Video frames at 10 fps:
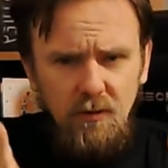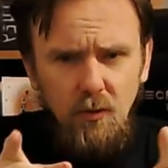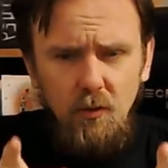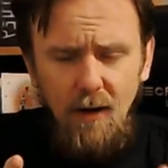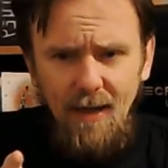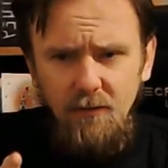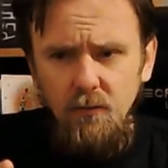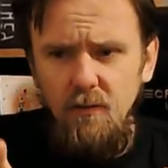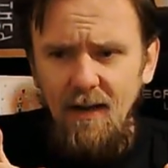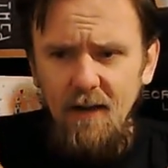Now, grant
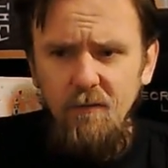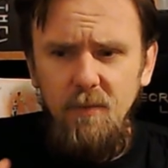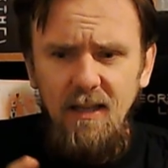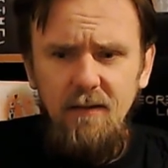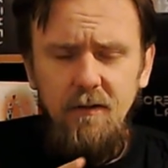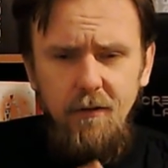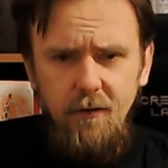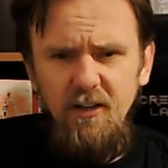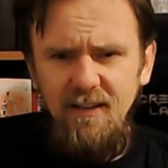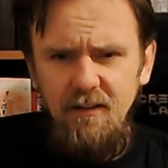you that I've played the
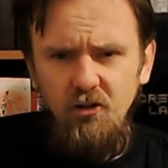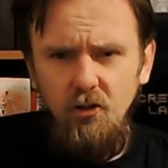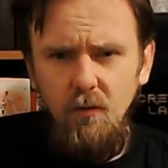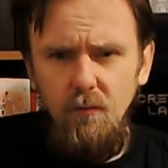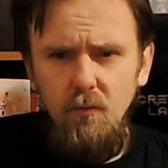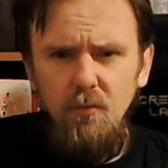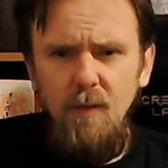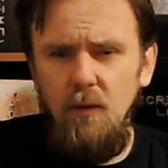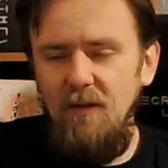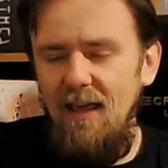3rd edition of
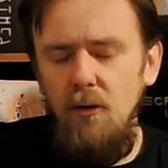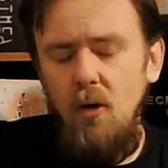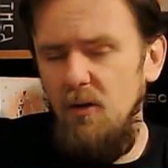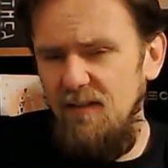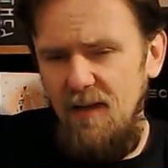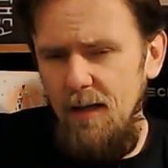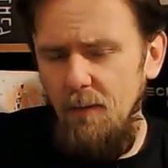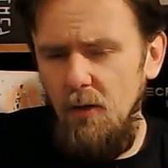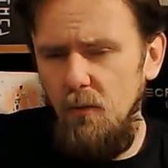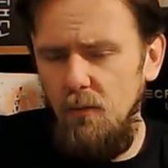Runebound a long time ago.